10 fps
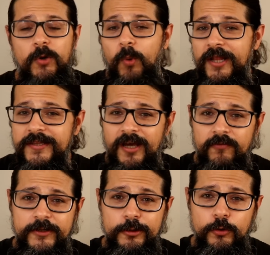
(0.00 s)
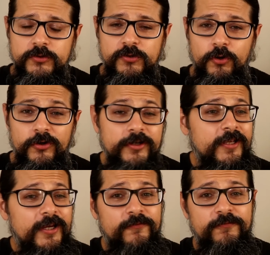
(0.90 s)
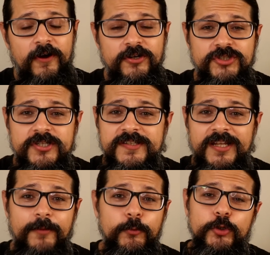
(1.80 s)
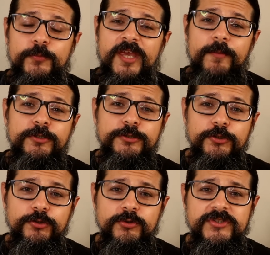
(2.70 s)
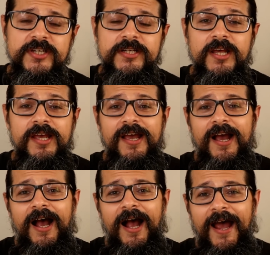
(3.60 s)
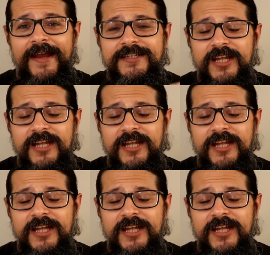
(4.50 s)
Now, while the oven looks good, it functions and I'm going to be able to use it, I